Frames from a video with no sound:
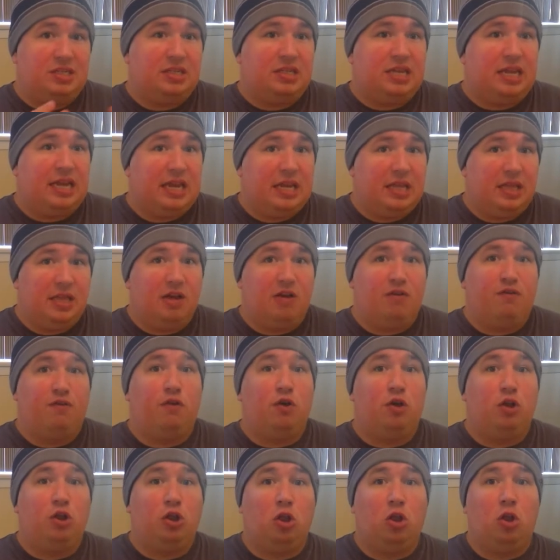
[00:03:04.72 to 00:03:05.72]
stand there for
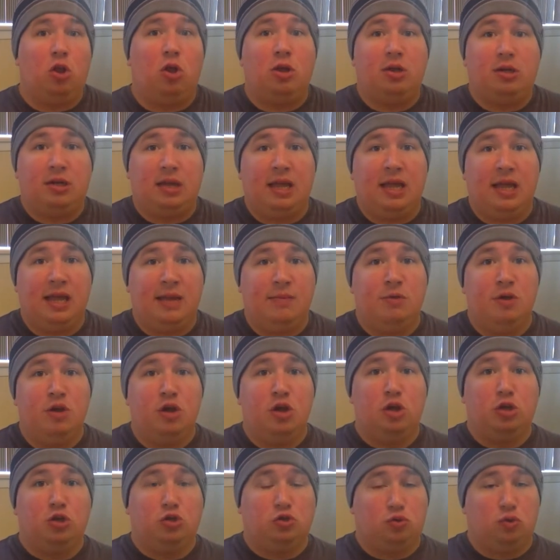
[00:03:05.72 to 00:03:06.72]
a long time
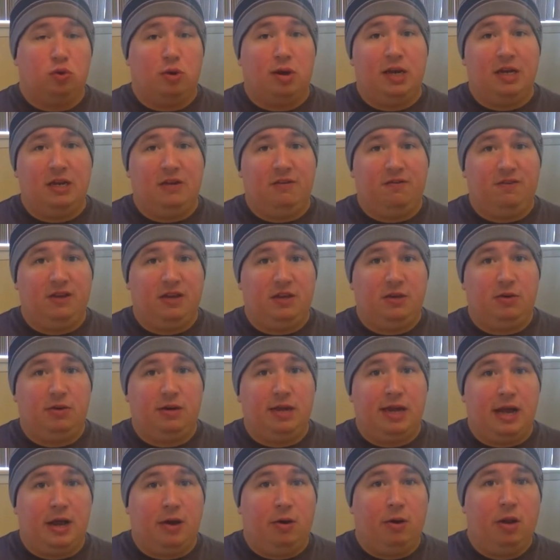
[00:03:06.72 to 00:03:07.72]
trying to figure it
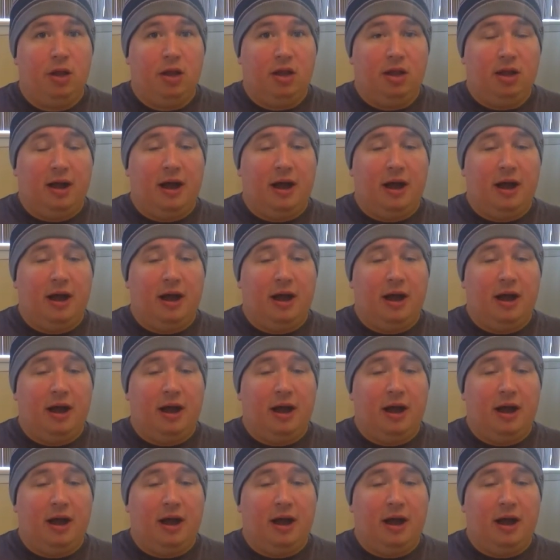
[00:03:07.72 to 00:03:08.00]
out.